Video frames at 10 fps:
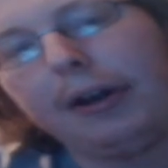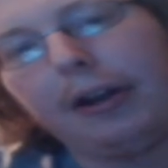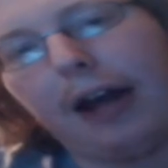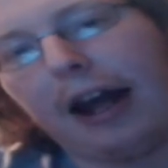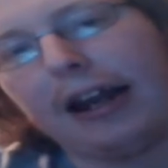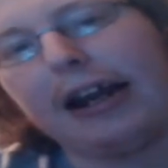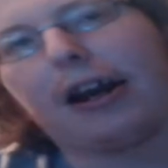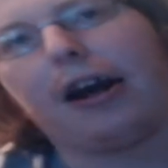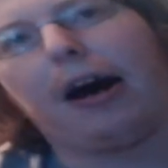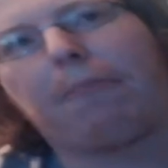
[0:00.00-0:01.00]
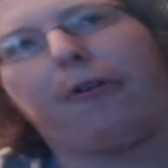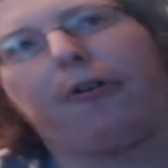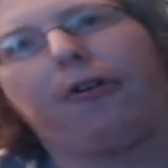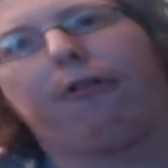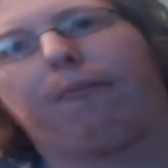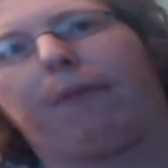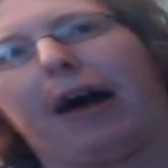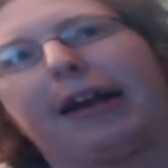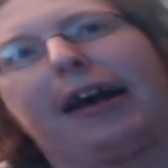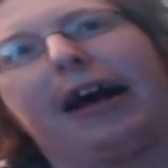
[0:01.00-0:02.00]
I did a couple
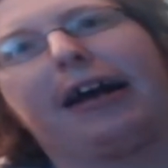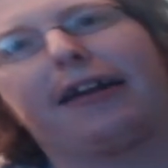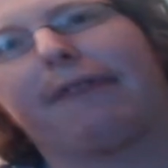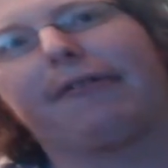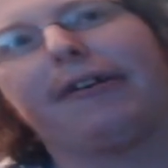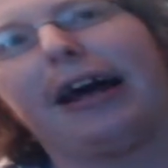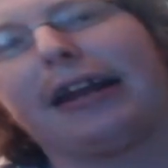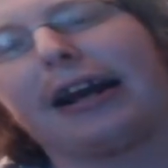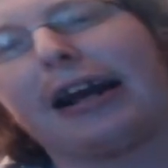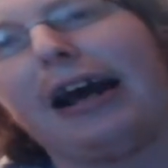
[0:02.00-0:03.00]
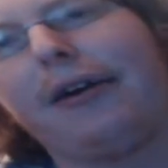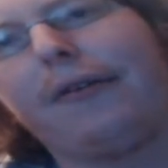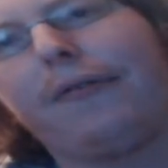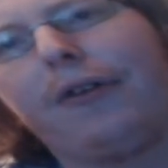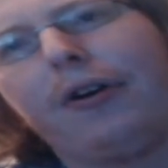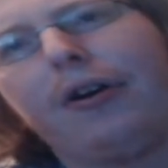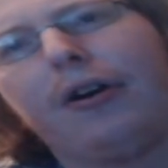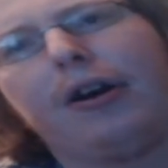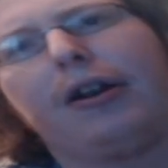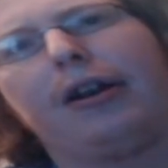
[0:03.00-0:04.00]
podcasts after that kind of
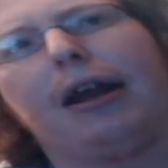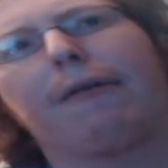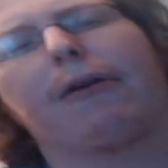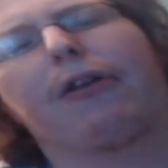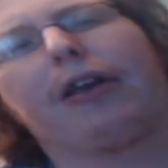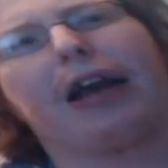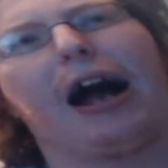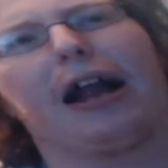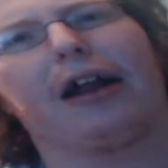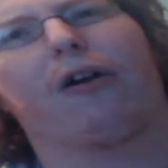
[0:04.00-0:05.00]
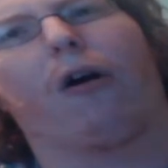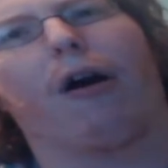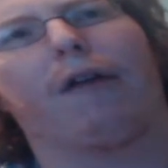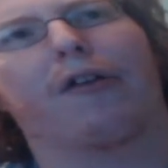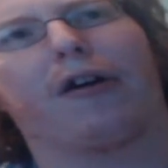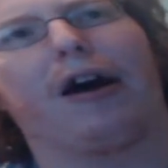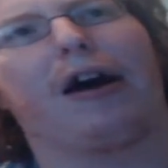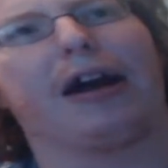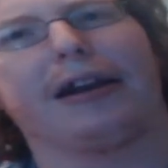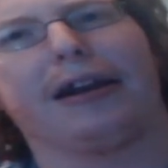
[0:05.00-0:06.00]
never really got off the
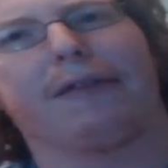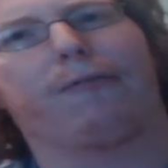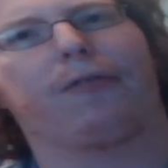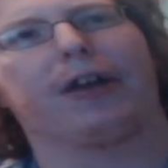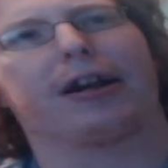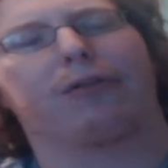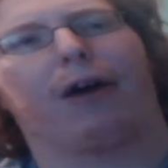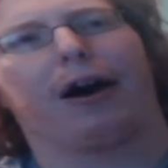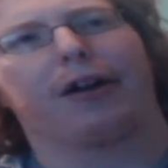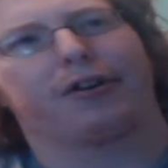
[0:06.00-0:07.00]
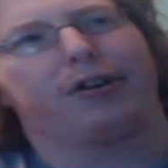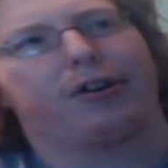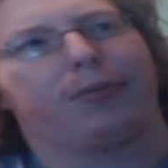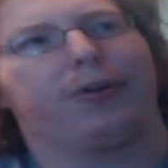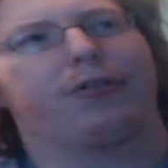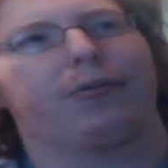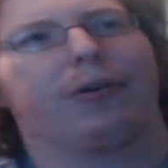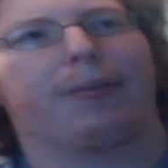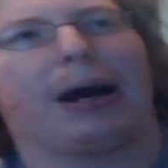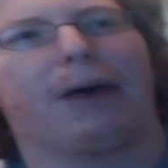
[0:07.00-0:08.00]
ground. I did Flix Watchers, which
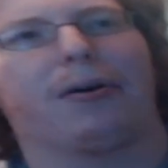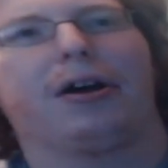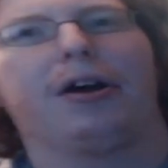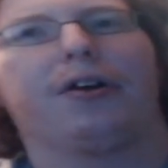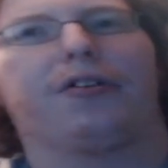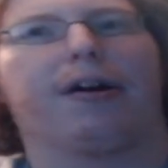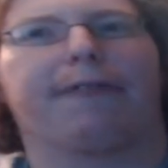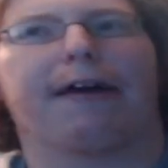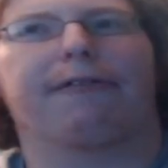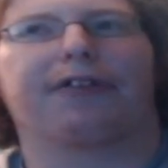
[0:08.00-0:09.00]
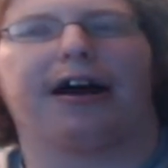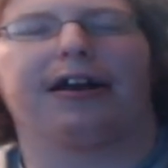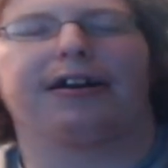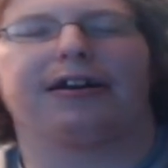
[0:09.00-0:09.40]
was about stuff that was on